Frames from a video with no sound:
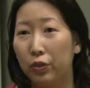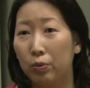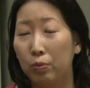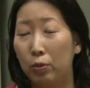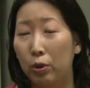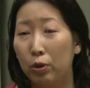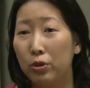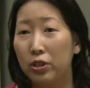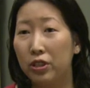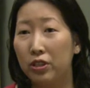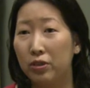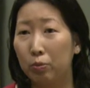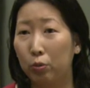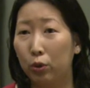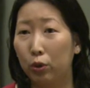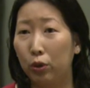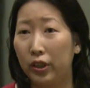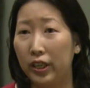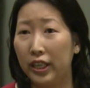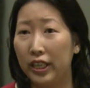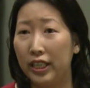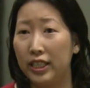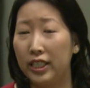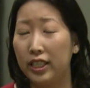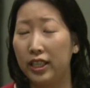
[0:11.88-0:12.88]
most
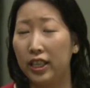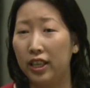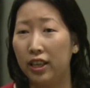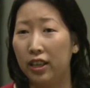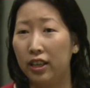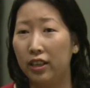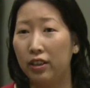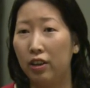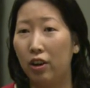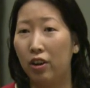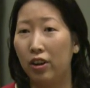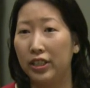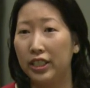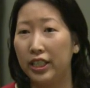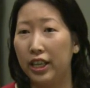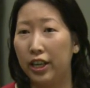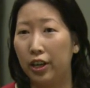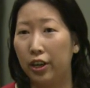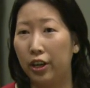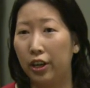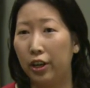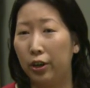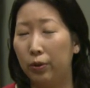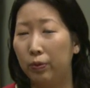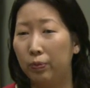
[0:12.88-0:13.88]
employees in
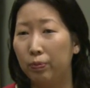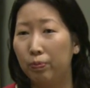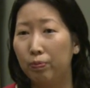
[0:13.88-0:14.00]
Ontario.